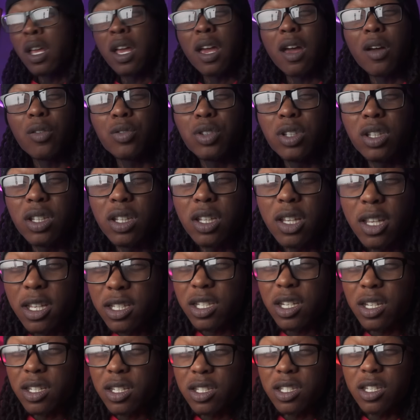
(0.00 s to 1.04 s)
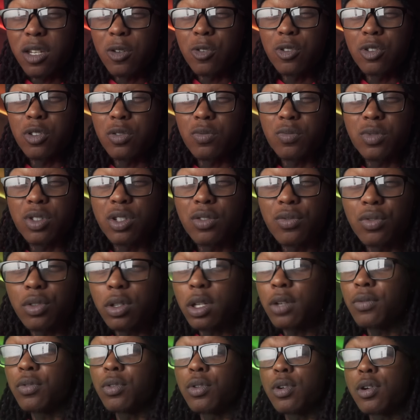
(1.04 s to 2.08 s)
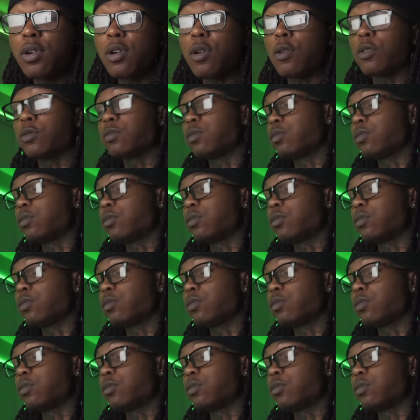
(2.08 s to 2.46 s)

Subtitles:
I don't even eat chicken sandwiches from Chick-fil-A for real.